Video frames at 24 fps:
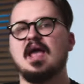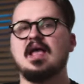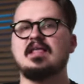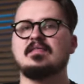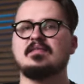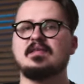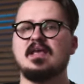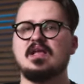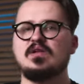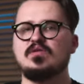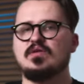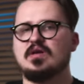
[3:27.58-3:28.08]

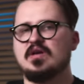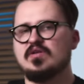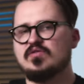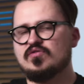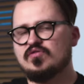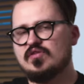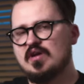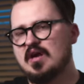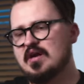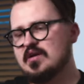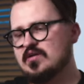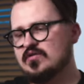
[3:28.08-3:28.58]
and then you can
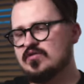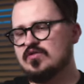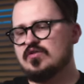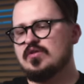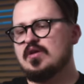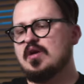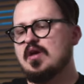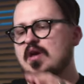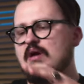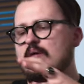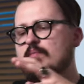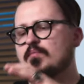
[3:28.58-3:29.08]
charge
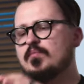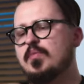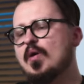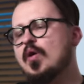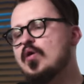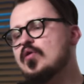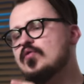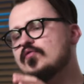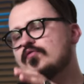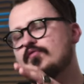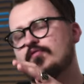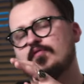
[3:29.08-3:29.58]

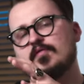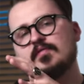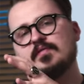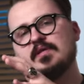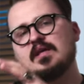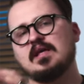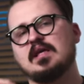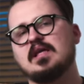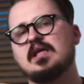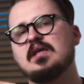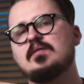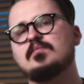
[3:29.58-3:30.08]
both
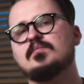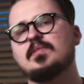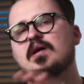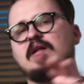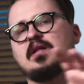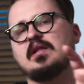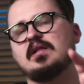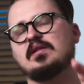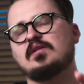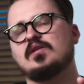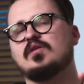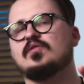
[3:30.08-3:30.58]
the
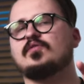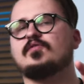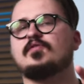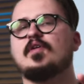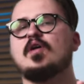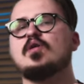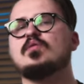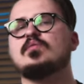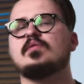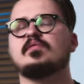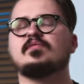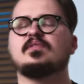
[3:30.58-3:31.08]
gimbal and your
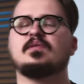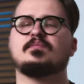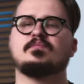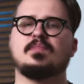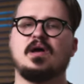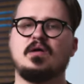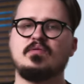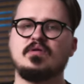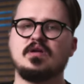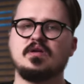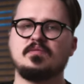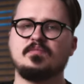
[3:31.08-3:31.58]
phone with the
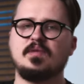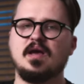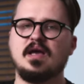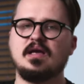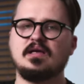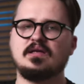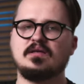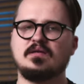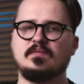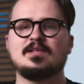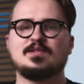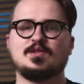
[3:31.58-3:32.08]
power
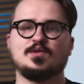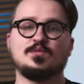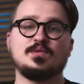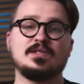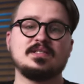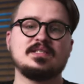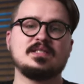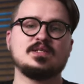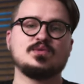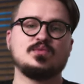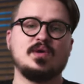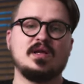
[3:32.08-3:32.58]
bank. So
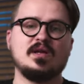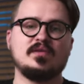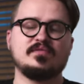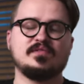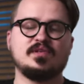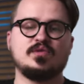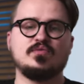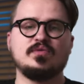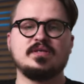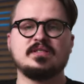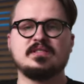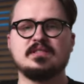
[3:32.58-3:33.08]
this is one of
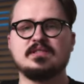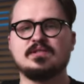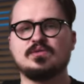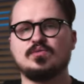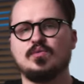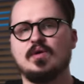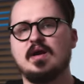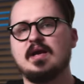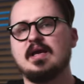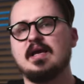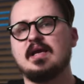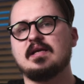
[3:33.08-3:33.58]
the reasons
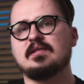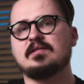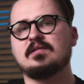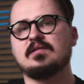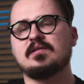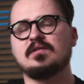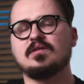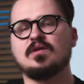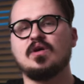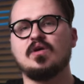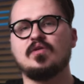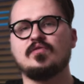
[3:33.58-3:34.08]
why I
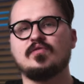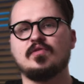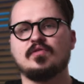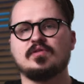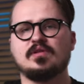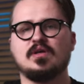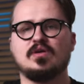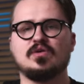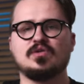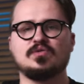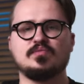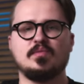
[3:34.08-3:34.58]
didn't go for
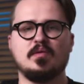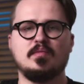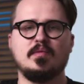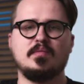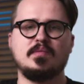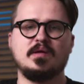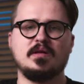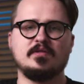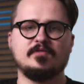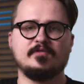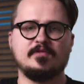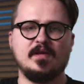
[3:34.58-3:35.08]
the Osmo
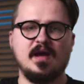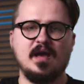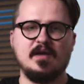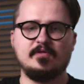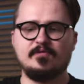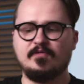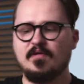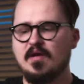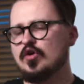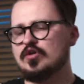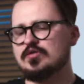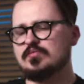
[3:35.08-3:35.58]
Mobile
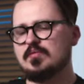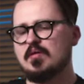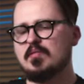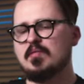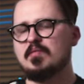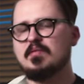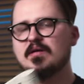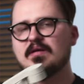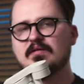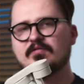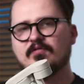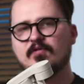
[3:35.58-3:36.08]
5. Osmo
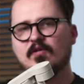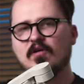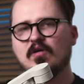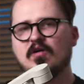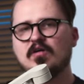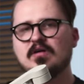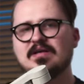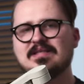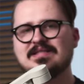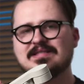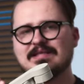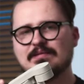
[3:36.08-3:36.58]
Mobile
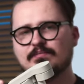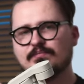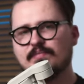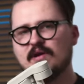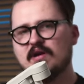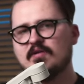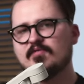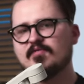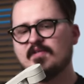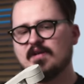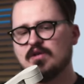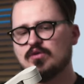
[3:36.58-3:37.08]
4, it's a
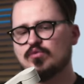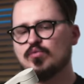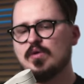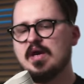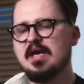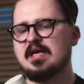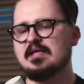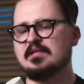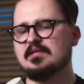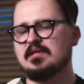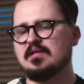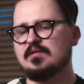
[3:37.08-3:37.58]
perfect
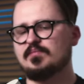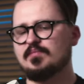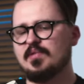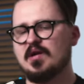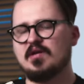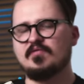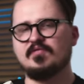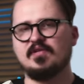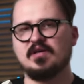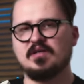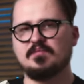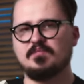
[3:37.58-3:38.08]
weight and
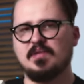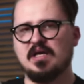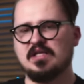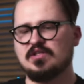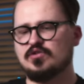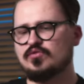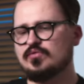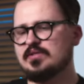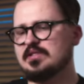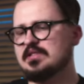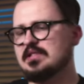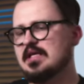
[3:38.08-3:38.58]
perfect
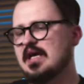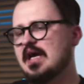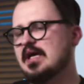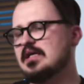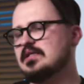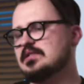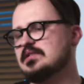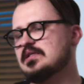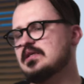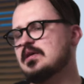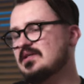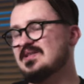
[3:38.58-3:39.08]
battery
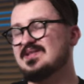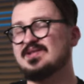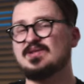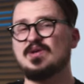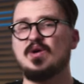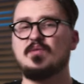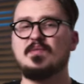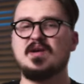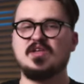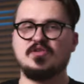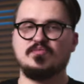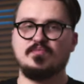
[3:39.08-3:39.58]
size. It's
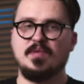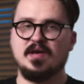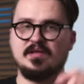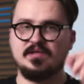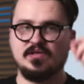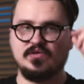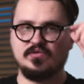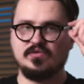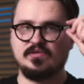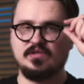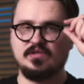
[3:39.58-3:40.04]
so much better